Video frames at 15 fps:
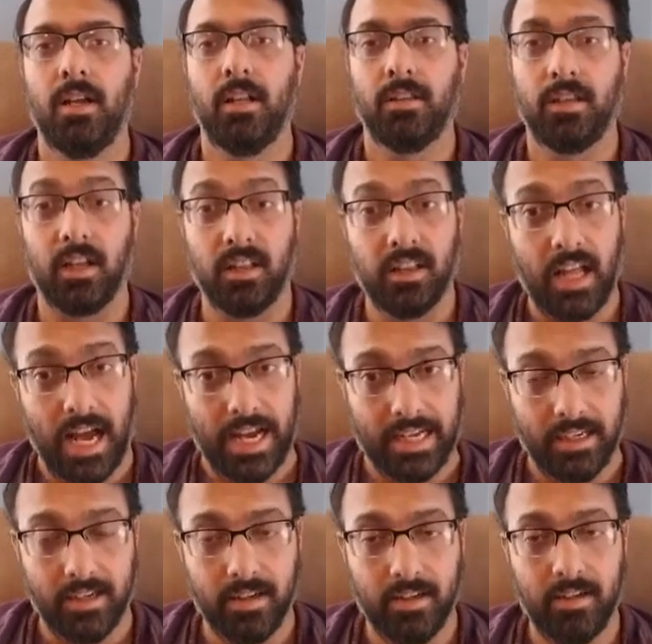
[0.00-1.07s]
The
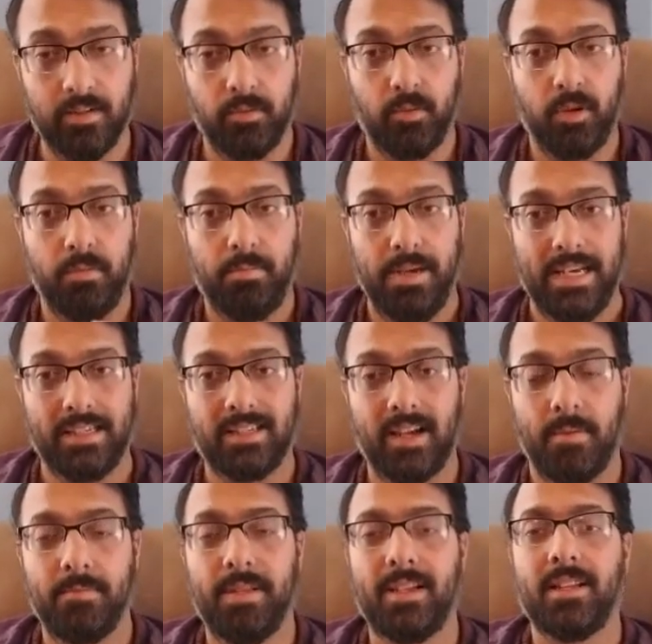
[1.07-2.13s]
light would be
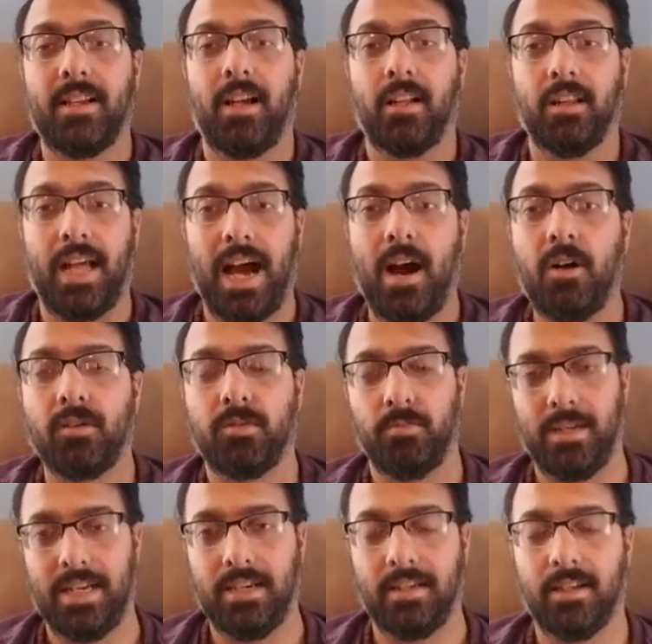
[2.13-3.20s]
something that allows
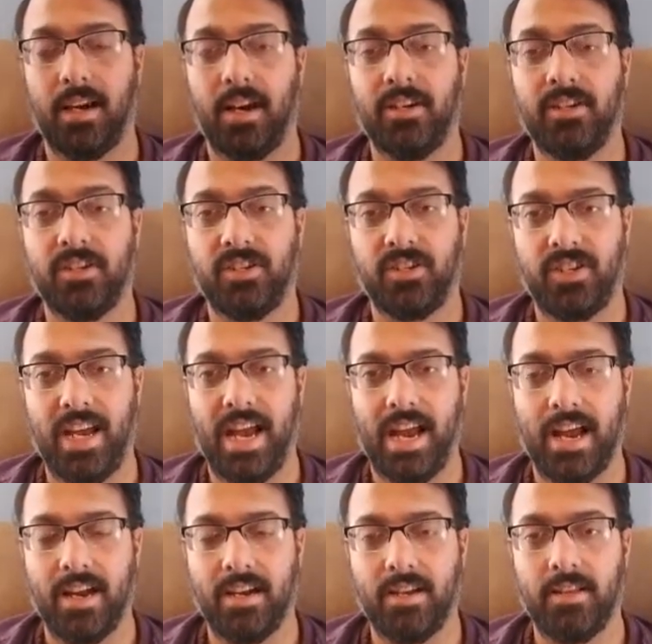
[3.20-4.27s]
me to
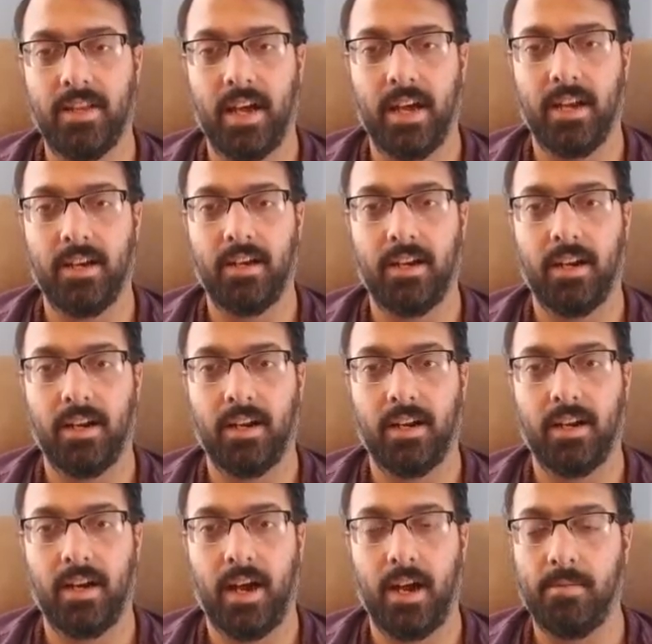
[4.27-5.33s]
understand that
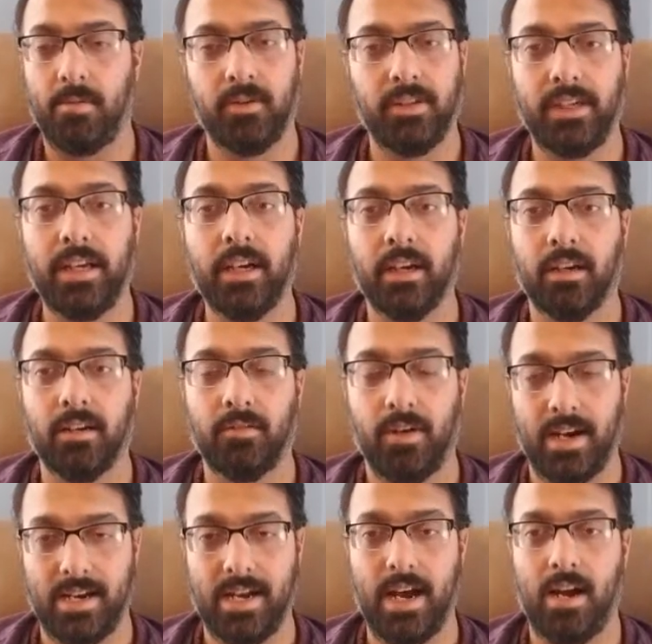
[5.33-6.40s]
I'm only here
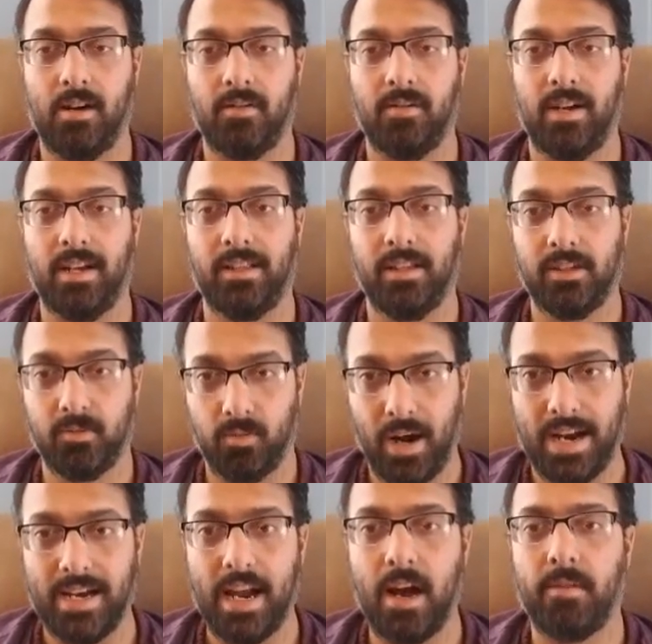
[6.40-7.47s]
right now, and this
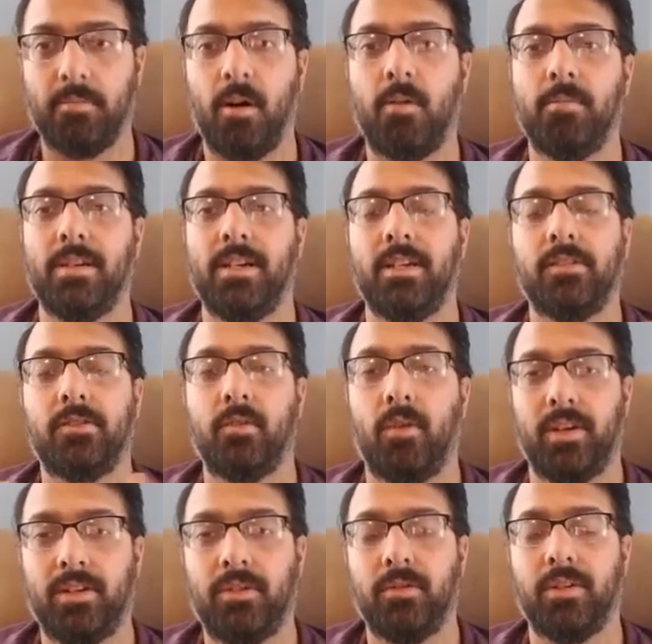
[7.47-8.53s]
right now moment is
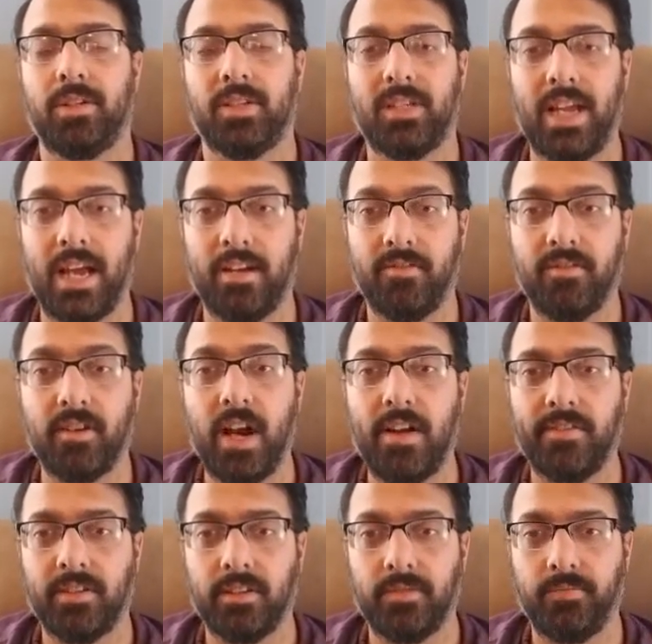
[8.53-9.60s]
going to extend forever.